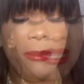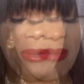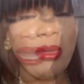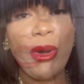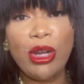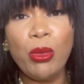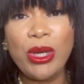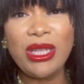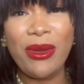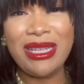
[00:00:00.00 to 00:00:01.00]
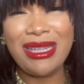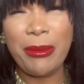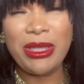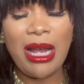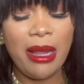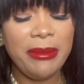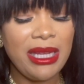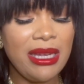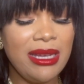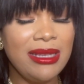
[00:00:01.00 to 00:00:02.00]
but I'm wearing it more so in the summertime
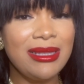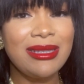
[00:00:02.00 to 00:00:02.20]
because